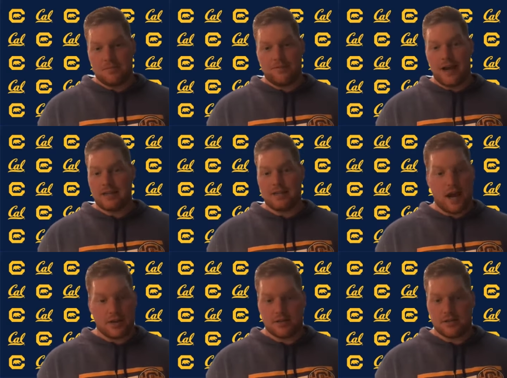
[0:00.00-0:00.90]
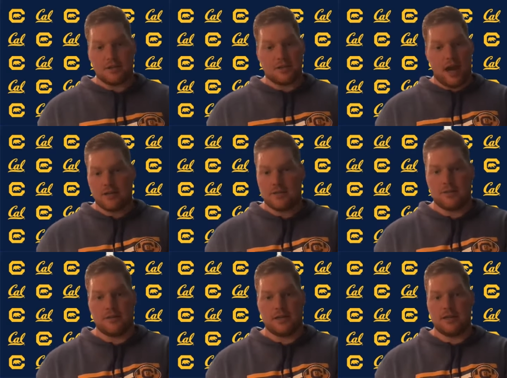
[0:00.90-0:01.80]
to find doctors to talk
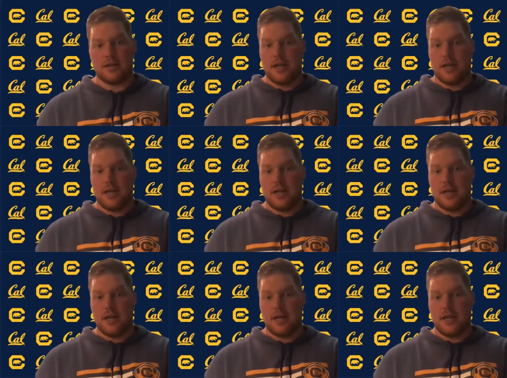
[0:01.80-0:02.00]
to and